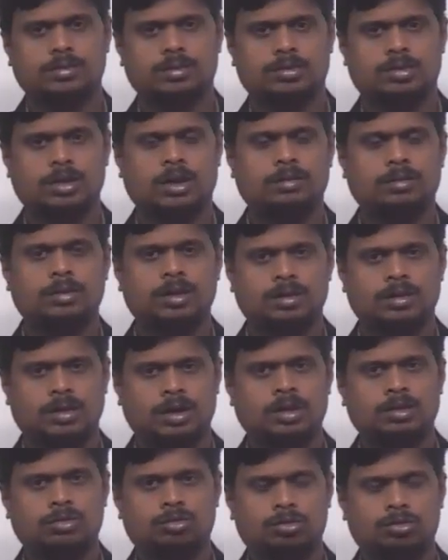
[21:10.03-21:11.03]
Statement
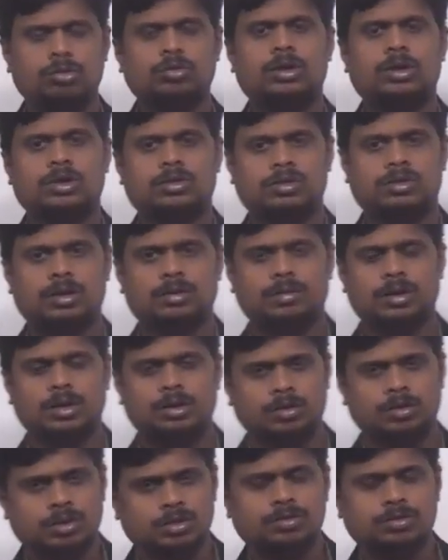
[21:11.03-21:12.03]
1 is true and
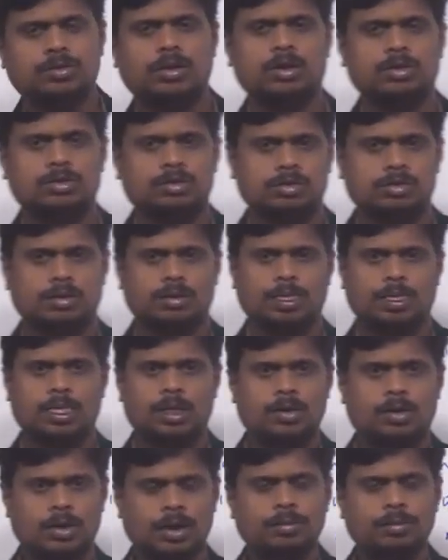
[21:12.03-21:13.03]
statement 2 is false.
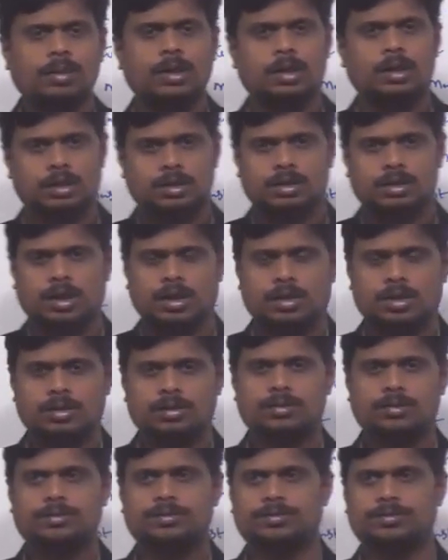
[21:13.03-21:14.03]
Okay, thank you.